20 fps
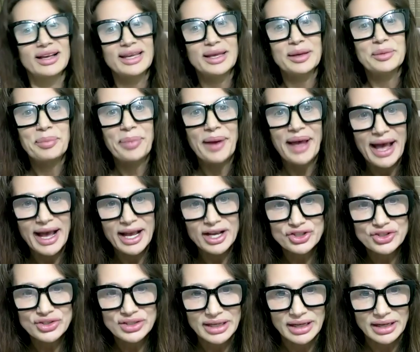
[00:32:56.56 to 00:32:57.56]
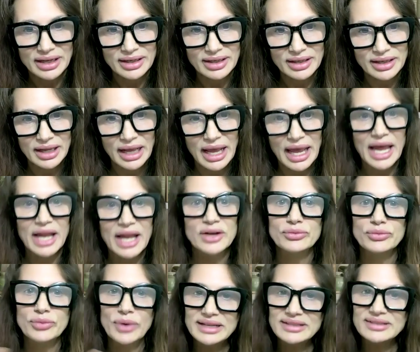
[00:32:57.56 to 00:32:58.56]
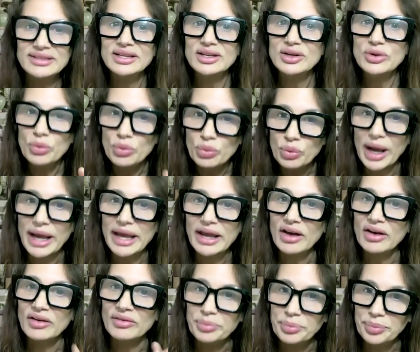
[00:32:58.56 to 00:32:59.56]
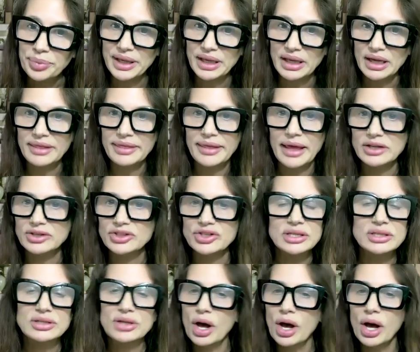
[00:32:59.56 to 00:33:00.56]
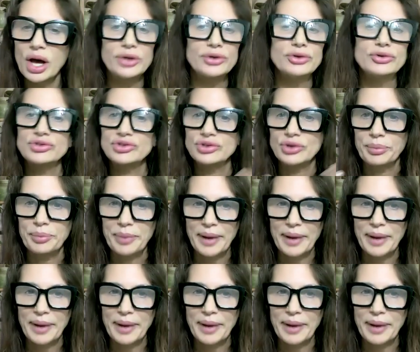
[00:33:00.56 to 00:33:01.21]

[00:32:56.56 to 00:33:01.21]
compassionate, and resonant way of being that just honors your